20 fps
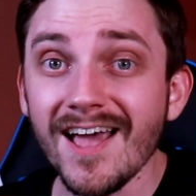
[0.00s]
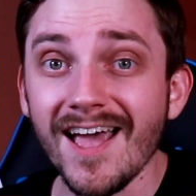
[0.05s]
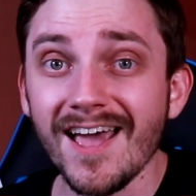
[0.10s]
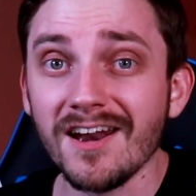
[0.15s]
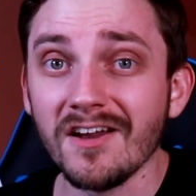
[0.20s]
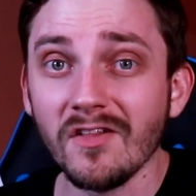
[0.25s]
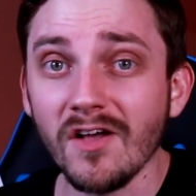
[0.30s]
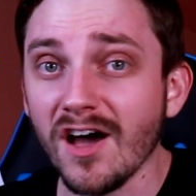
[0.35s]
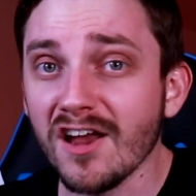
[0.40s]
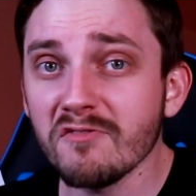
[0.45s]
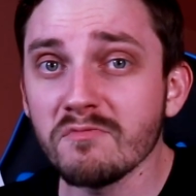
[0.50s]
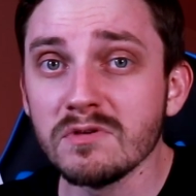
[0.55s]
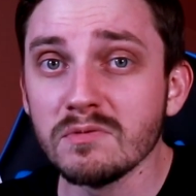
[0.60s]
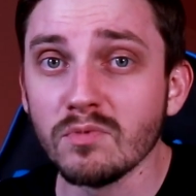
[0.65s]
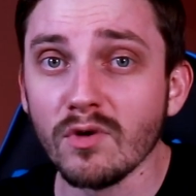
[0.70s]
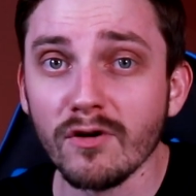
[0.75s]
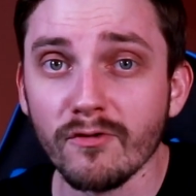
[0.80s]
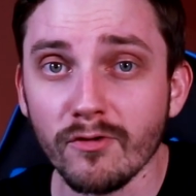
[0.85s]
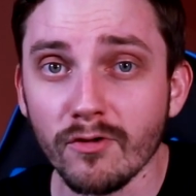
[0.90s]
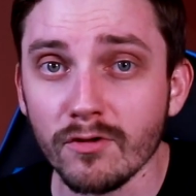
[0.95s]
And a lot of
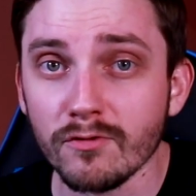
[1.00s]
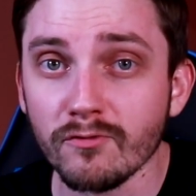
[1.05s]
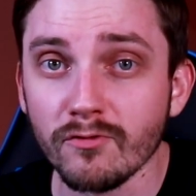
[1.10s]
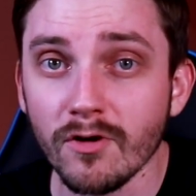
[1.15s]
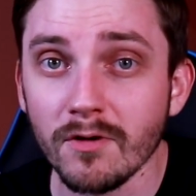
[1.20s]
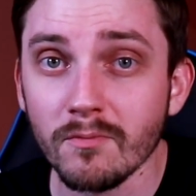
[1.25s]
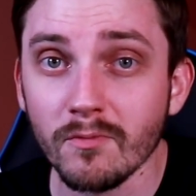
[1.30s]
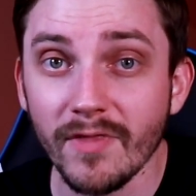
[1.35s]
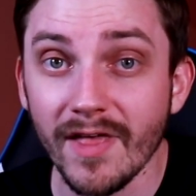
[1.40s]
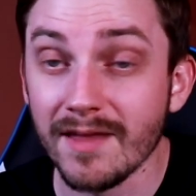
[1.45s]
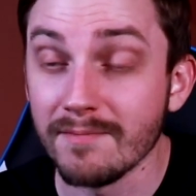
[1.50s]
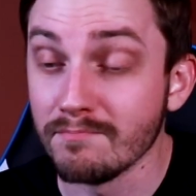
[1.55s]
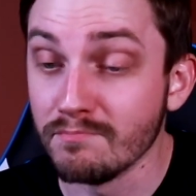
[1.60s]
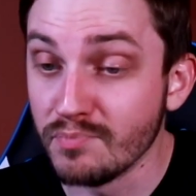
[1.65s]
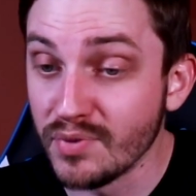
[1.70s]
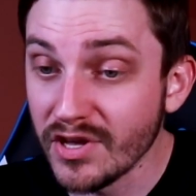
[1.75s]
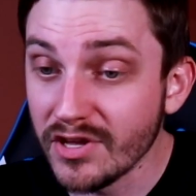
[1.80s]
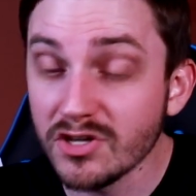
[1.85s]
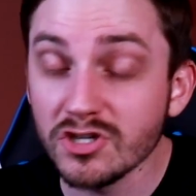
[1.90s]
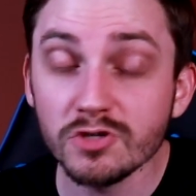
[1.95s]
people I've heard from
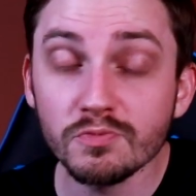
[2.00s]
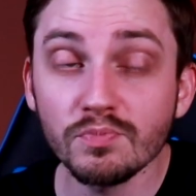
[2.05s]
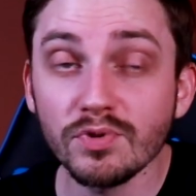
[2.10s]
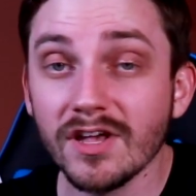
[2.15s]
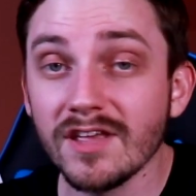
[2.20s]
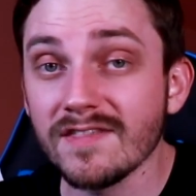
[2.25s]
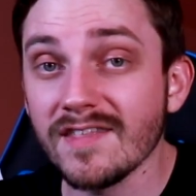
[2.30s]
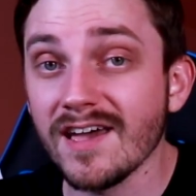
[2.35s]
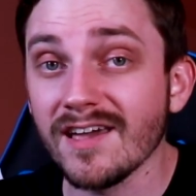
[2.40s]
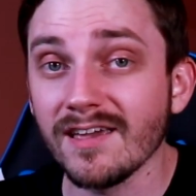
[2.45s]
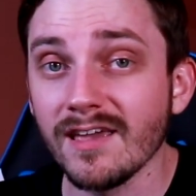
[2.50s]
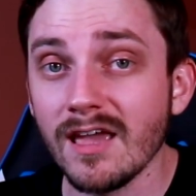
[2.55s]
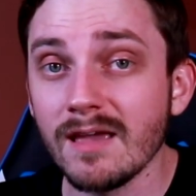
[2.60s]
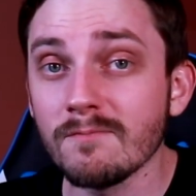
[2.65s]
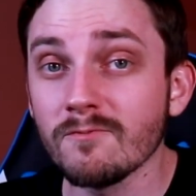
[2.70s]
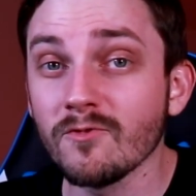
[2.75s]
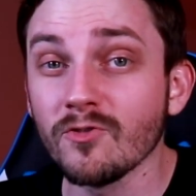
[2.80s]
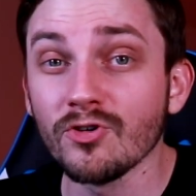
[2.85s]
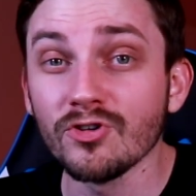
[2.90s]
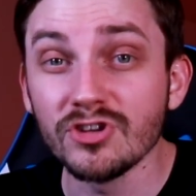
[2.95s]
that binge played that
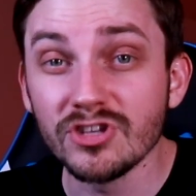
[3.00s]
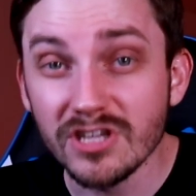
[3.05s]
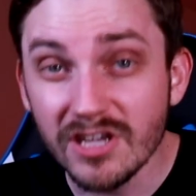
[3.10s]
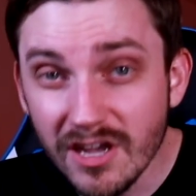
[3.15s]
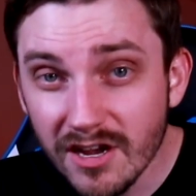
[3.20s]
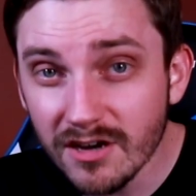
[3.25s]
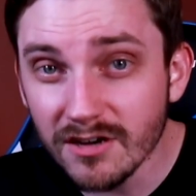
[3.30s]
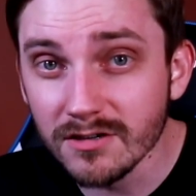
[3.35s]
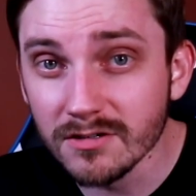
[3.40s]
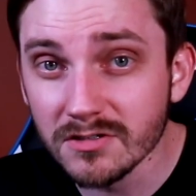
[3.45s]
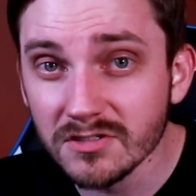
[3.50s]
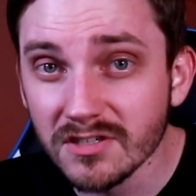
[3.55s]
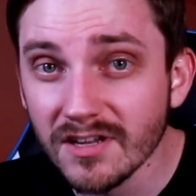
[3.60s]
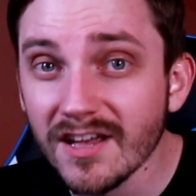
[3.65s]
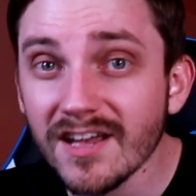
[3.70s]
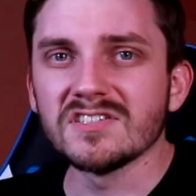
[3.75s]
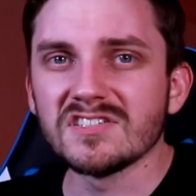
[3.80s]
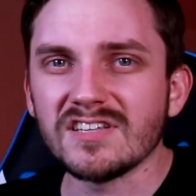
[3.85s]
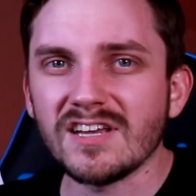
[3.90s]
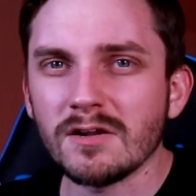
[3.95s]
game for years
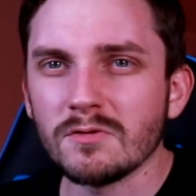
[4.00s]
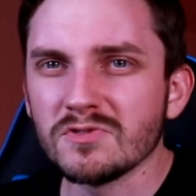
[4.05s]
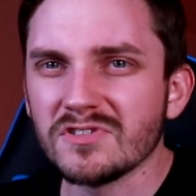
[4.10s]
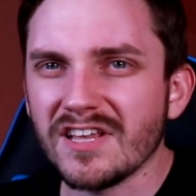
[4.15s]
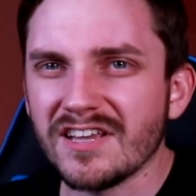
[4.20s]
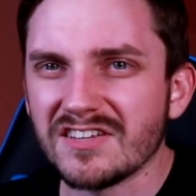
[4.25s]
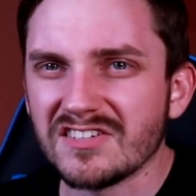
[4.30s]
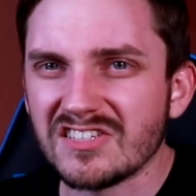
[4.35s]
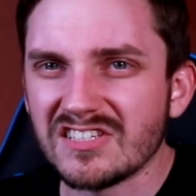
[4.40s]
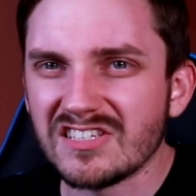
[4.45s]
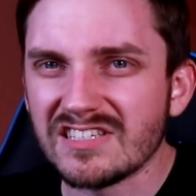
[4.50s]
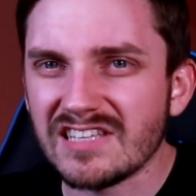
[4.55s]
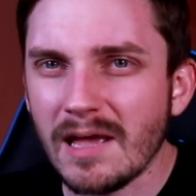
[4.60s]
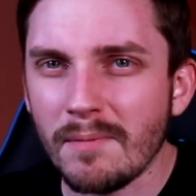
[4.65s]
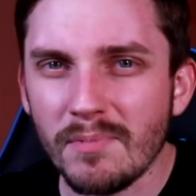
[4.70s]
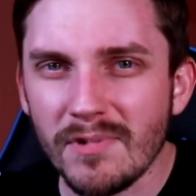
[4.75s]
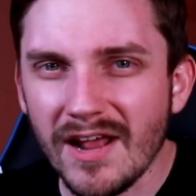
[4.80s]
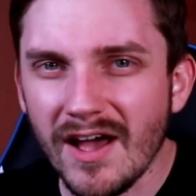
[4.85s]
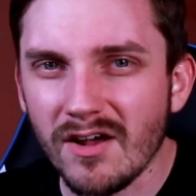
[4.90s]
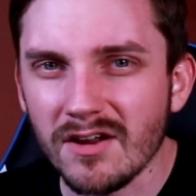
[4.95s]
said it was like
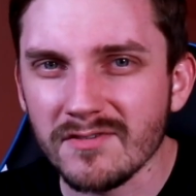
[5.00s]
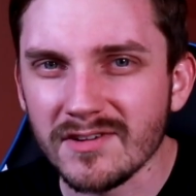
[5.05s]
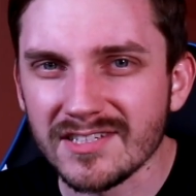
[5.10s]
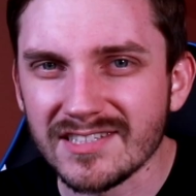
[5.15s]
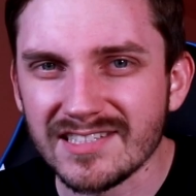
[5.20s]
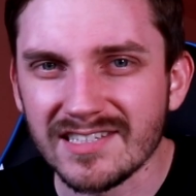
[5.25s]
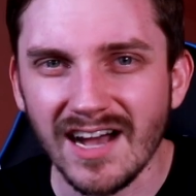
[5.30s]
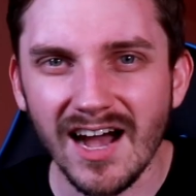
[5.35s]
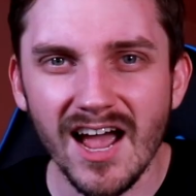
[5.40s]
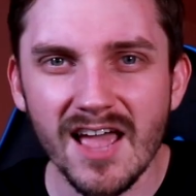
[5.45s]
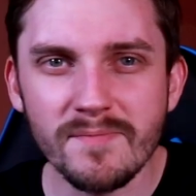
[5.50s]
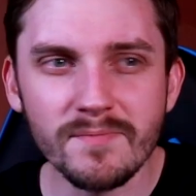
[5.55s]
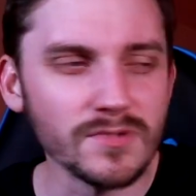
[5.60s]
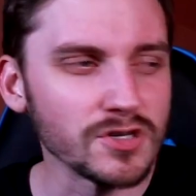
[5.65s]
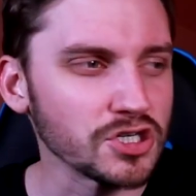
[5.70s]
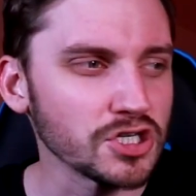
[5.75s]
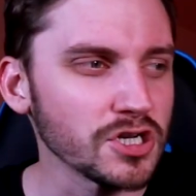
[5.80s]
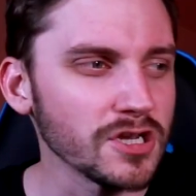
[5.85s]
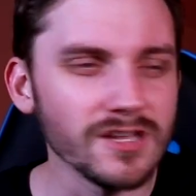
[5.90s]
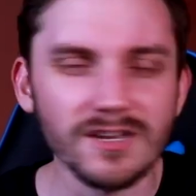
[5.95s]
stepping out of a time
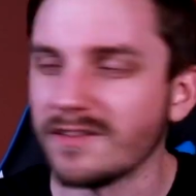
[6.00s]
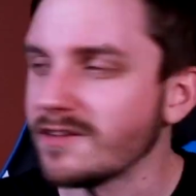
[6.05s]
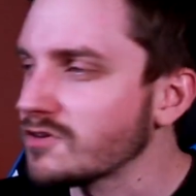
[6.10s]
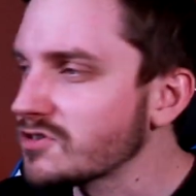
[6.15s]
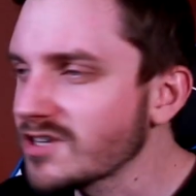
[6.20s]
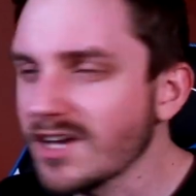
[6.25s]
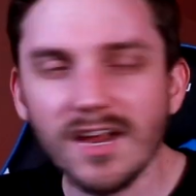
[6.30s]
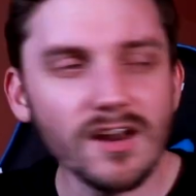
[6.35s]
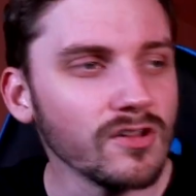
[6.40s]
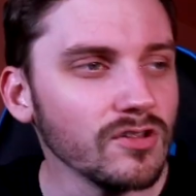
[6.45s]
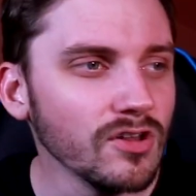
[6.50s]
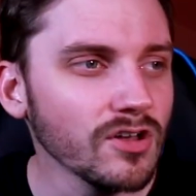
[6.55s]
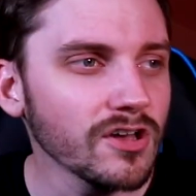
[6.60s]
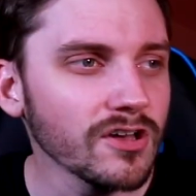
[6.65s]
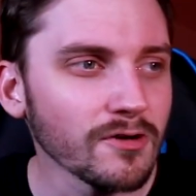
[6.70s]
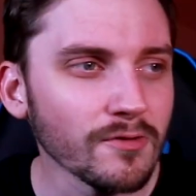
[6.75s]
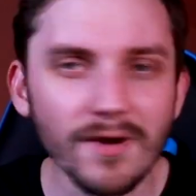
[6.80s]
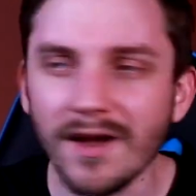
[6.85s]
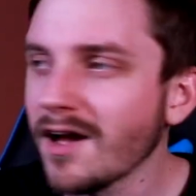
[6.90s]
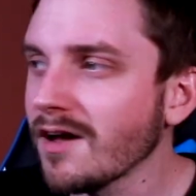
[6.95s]
machine and they're just kind of
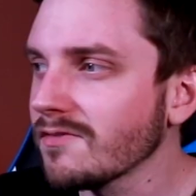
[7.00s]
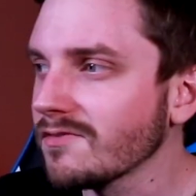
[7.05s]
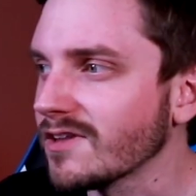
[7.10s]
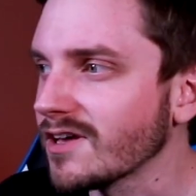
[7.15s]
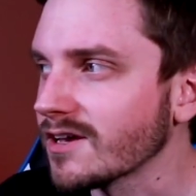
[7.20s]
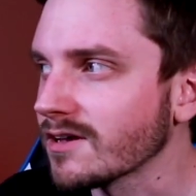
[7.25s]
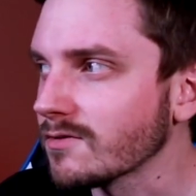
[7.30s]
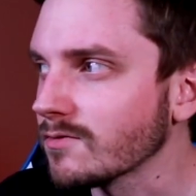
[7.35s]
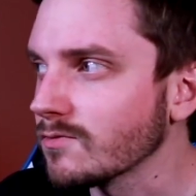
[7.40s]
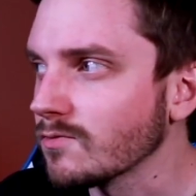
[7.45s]
looking around like,